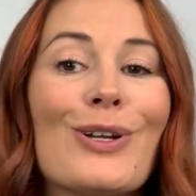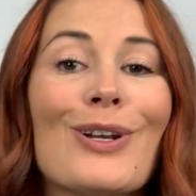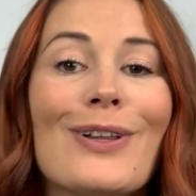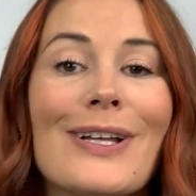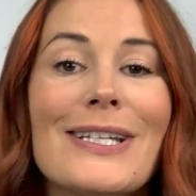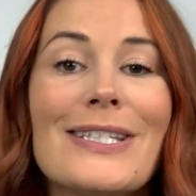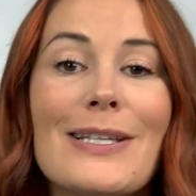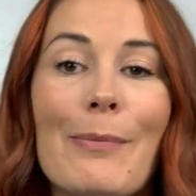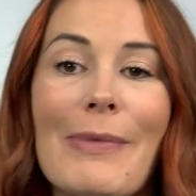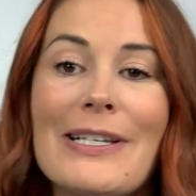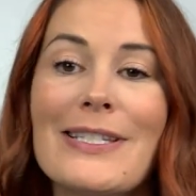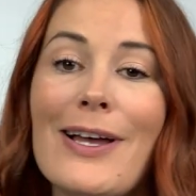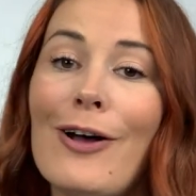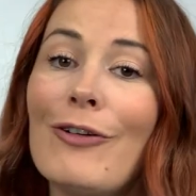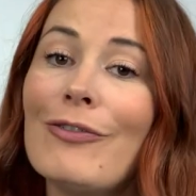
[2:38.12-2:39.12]
gonna list some
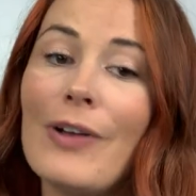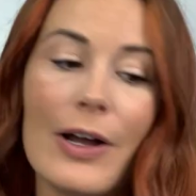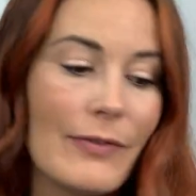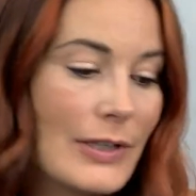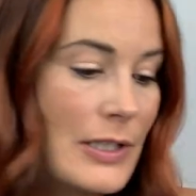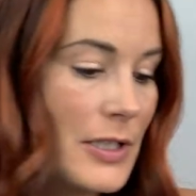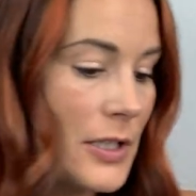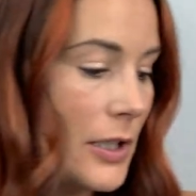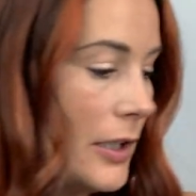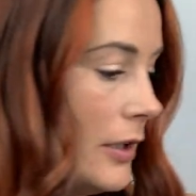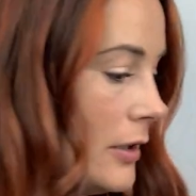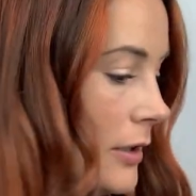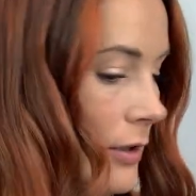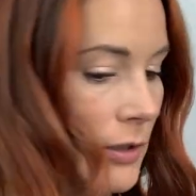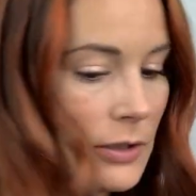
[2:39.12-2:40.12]
myself, obviously.
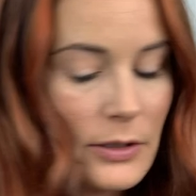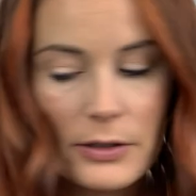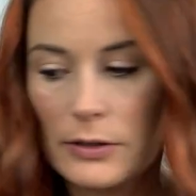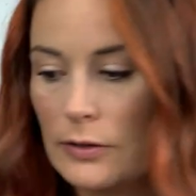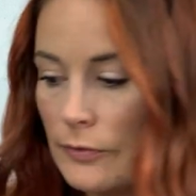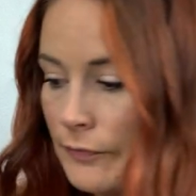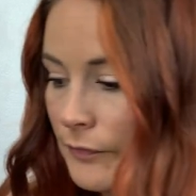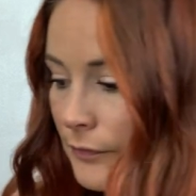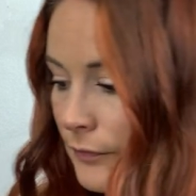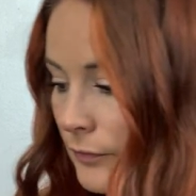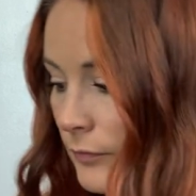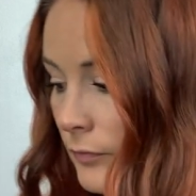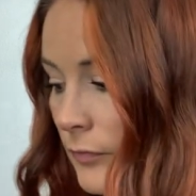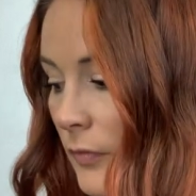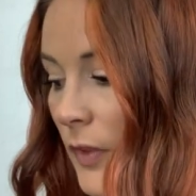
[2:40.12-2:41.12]

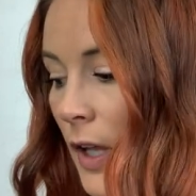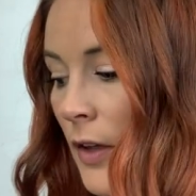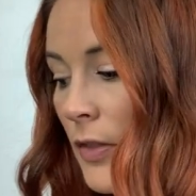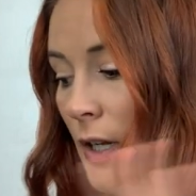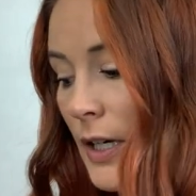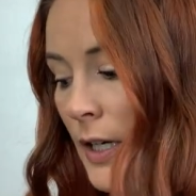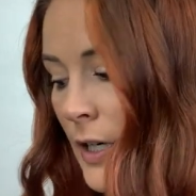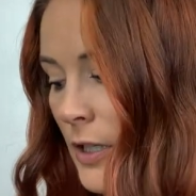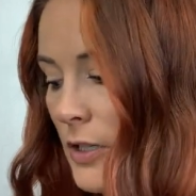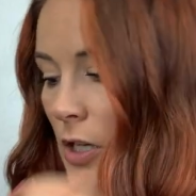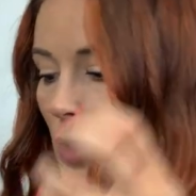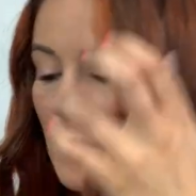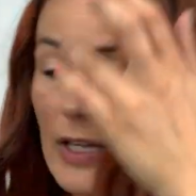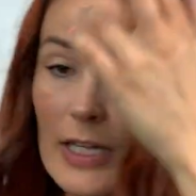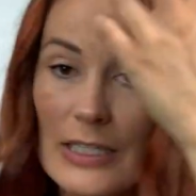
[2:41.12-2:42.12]
Then here's
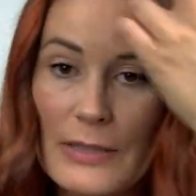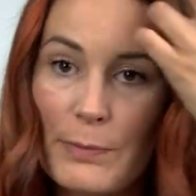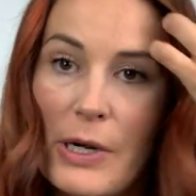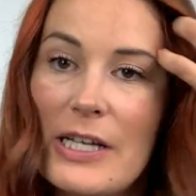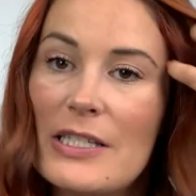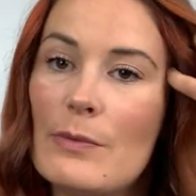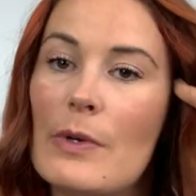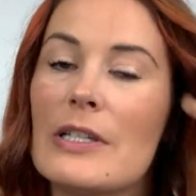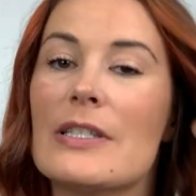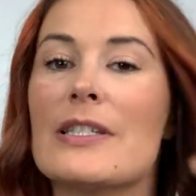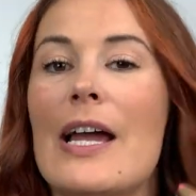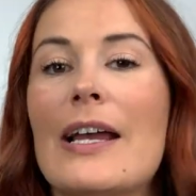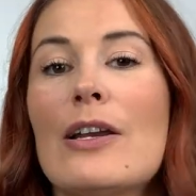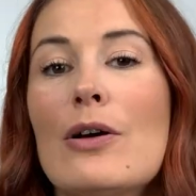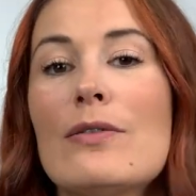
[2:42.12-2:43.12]
all the express ones.
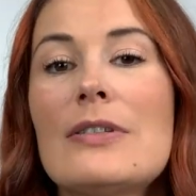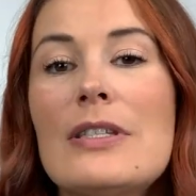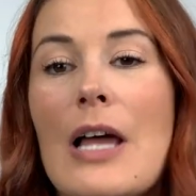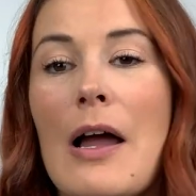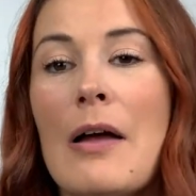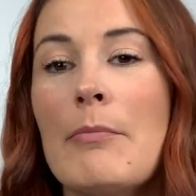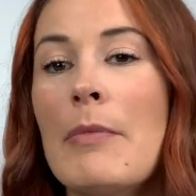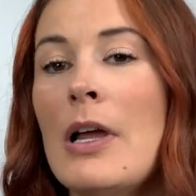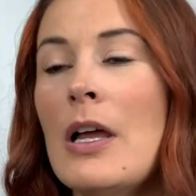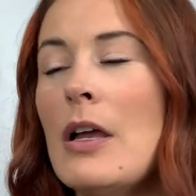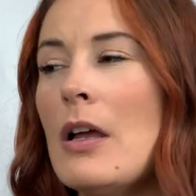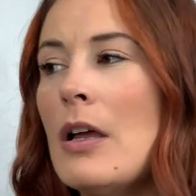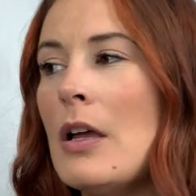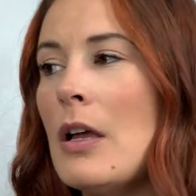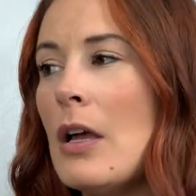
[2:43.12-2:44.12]
I know some,
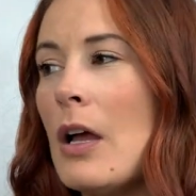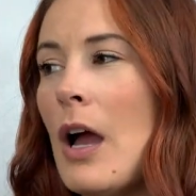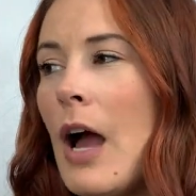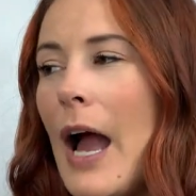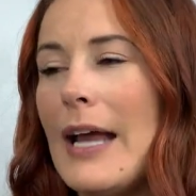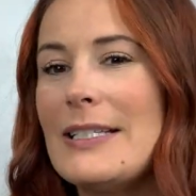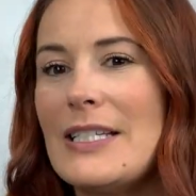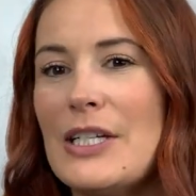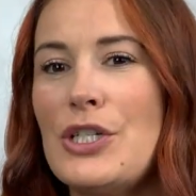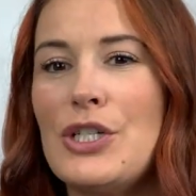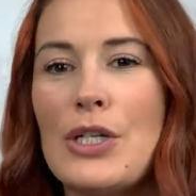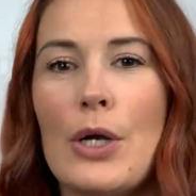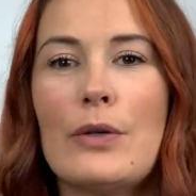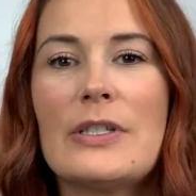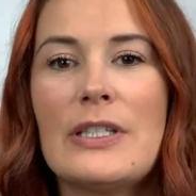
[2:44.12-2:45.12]
I did
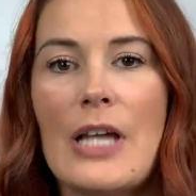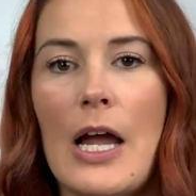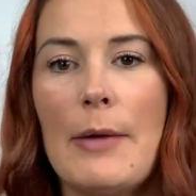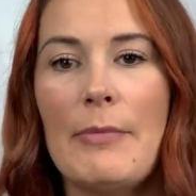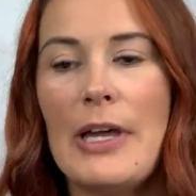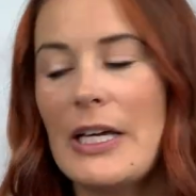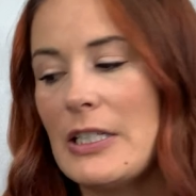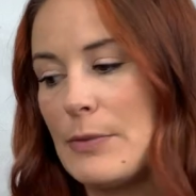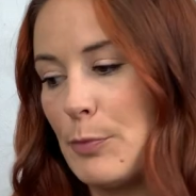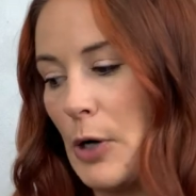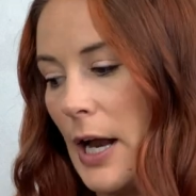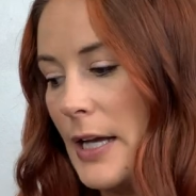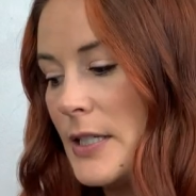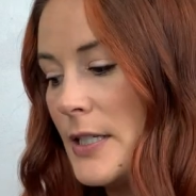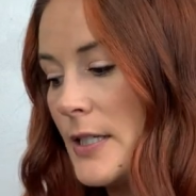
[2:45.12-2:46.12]
show some
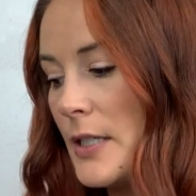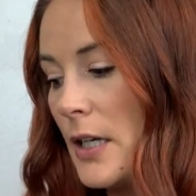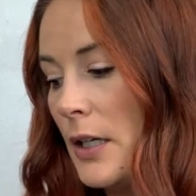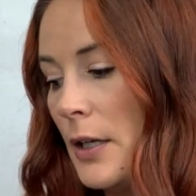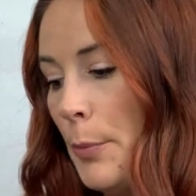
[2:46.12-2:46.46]
express